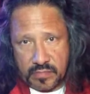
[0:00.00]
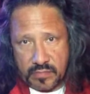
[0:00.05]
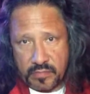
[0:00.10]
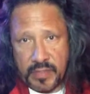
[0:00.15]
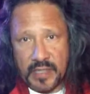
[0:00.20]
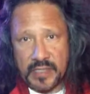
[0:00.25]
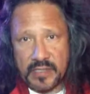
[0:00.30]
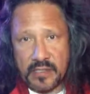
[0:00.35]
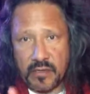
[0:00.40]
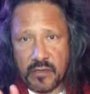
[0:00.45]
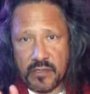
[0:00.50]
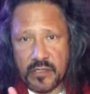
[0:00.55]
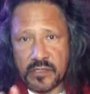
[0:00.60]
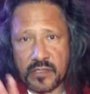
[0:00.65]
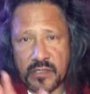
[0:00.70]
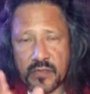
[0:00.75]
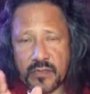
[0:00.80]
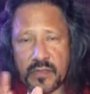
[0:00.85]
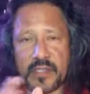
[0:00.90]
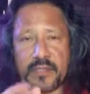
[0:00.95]

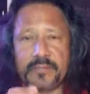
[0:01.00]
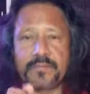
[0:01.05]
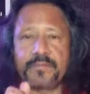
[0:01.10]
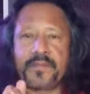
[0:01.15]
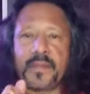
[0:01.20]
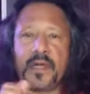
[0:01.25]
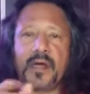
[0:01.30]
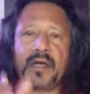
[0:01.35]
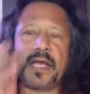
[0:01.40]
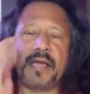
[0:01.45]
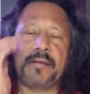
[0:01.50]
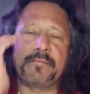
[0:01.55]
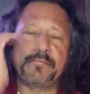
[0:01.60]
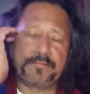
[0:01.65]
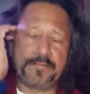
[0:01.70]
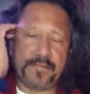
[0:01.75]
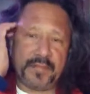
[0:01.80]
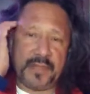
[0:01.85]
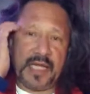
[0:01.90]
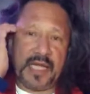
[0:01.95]
Barcelona's going to win. Okay.
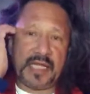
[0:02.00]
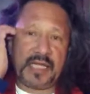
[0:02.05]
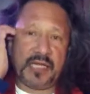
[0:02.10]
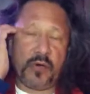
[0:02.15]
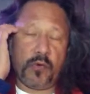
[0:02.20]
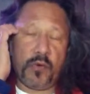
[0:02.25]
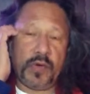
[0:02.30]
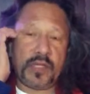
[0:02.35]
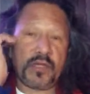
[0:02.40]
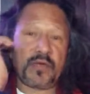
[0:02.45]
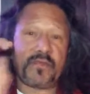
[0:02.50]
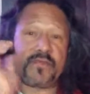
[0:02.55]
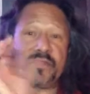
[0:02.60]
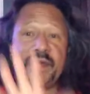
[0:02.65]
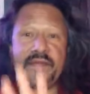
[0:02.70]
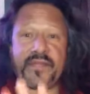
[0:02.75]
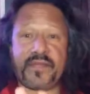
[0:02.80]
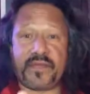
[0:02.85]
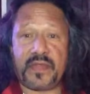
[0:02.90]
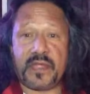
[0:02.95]
And they'll win their
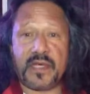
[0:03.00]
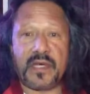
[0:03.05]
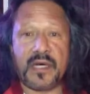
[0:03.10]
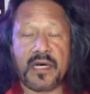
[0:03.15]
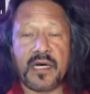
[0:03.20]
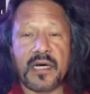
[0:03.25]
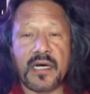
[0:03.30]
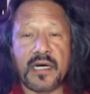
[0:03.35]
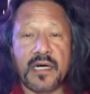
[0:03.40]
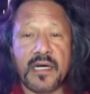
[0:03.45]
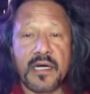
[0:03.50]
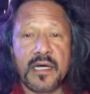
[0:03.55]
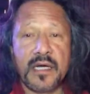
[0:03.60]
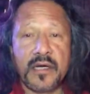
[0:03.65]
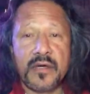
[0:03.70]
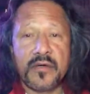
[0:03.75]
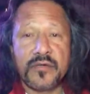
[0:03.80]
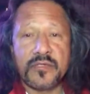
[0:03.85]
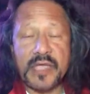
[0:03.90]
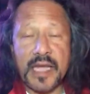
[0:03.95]
5th
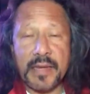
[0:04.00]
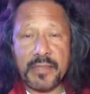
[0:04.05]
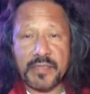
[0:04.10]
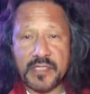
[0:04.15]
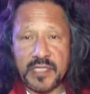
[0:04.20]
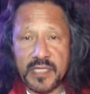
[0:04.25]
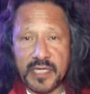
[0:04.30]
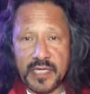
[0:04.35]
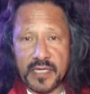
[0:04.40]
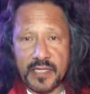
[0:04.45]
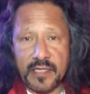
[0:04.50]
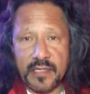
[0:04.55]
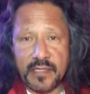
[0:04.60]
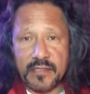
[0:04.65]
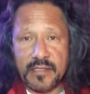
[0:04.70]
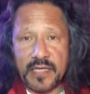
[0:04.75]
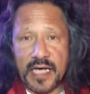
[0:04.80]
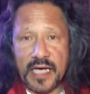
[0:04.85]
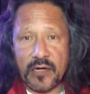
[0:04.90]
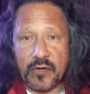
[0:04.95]
Champions League
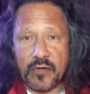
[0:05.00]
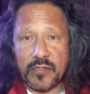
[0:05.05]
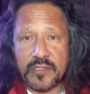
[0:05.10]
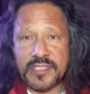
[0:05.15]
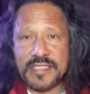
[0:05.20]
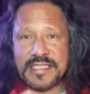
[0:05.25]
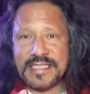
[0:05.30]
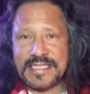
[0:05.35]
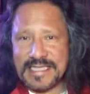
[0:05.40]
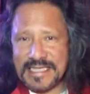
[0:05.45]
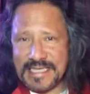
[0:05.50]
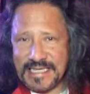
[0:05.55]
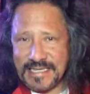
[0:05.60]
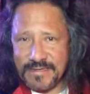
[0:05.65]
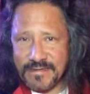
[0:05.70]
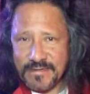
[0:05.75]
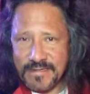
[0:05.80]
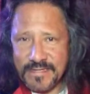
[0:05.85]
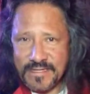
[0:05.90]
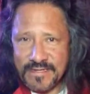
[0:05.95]
title.
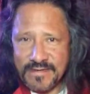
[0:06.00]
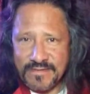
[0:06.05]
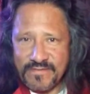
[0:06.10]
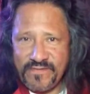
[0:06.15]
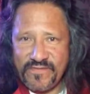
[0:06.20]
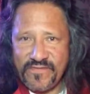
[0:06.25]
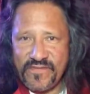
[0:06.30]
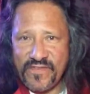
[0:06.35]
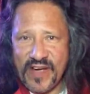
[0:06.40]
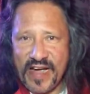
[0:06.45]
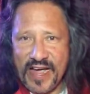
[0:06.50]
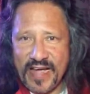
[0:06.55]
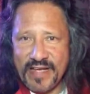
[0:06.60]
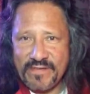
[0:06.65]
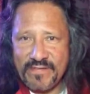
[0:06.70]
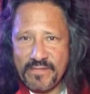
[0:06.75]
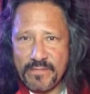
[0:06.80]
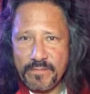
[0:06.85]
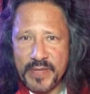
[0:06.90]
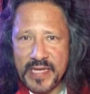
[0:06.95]
Still
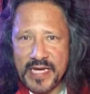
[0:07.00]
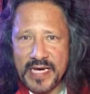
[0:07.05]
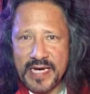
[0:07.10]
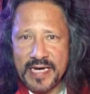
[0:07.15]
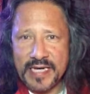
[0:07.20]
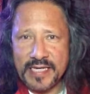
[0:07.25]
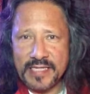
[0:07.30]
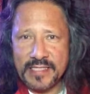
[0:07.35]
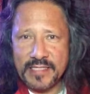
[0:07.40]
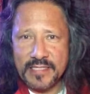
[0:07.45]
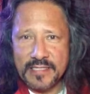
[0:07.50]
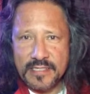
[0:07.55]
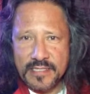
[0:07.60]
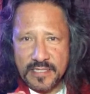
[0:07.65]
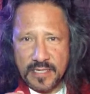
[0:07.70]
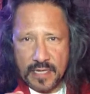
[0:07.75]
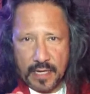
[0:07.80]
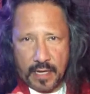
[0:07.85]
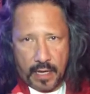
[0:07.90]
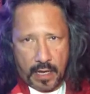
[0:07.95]
5 behind
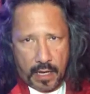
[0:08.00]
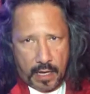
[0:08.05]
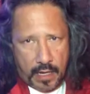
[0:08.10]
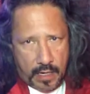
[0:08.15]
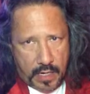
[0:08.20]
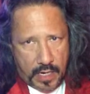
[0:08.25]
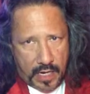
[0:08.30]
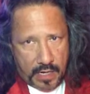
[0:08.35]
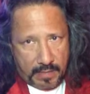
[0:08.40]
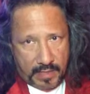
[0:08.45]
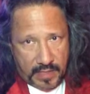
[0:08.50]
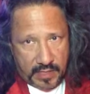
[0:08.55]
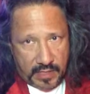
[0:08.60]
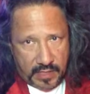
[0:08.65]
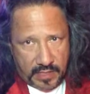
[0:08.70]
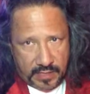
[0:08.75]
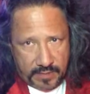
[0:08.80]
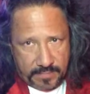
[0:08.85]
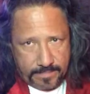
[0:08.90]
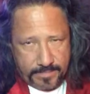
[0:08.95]
Real
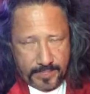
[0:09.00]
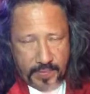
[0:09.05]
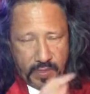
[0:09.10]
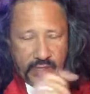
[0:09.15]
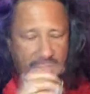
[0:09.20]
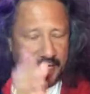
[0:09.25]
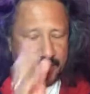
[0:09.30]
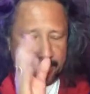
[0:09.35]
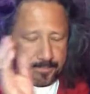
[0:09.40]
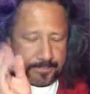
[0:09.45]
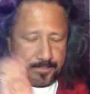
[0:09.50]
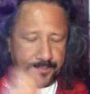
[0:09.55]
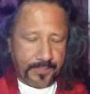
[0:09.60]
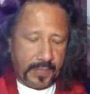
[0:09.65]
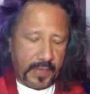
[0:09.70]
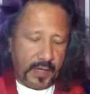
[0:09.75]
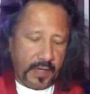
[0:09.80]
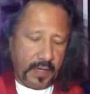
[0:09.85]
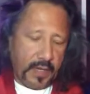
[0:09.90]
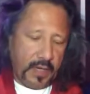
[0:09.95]
Madrid. Okay.
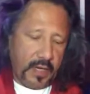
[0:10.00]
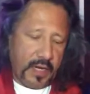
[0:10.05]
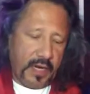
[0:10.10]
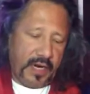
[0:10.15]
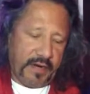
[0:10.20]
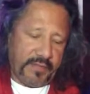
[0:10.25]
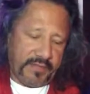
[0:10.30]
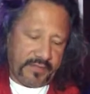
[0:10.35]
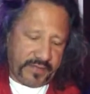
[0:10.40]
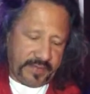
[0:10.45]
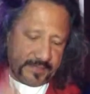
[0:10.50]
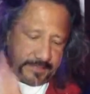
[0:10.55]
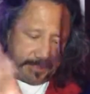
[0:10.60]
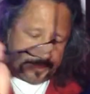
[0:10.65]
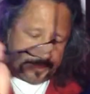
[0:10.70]
Enough